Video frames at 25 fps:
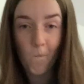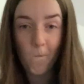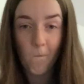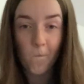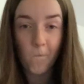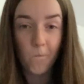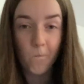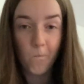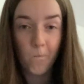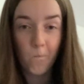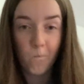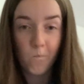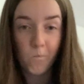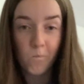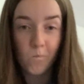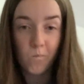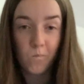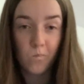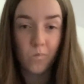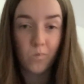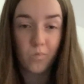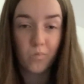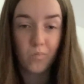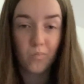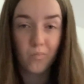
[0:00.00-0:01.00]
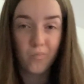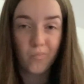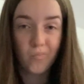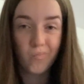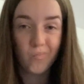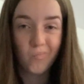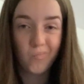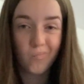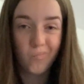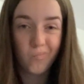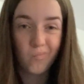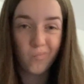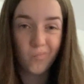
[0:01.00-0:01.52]

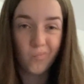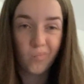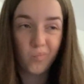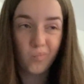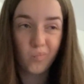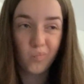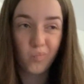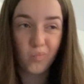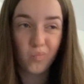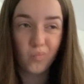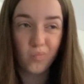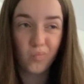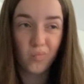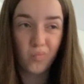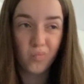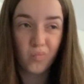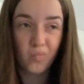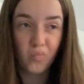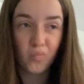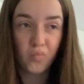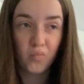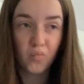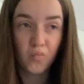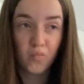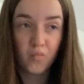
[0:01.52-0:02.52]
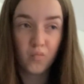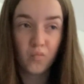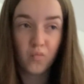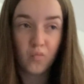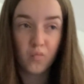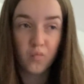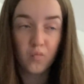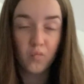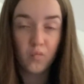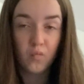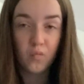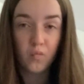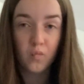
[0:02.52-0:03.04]

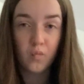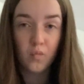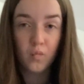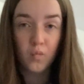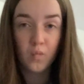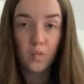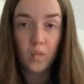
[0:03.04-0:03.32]
Nothing is said.